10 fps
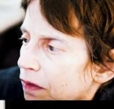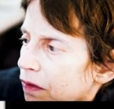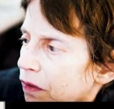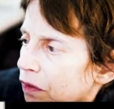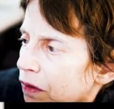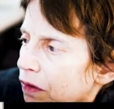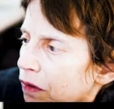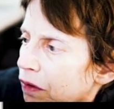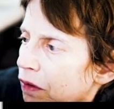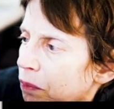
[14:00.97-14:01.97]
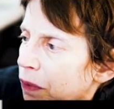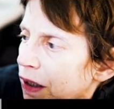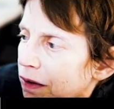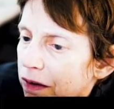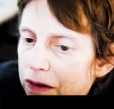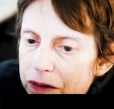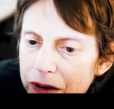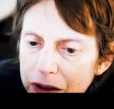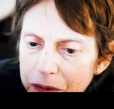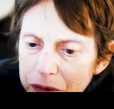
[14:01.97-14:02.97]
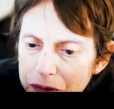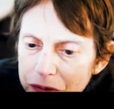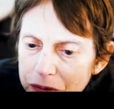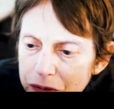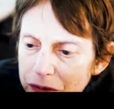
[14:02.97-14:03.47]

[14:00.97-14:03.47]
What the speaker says: so this is the basic language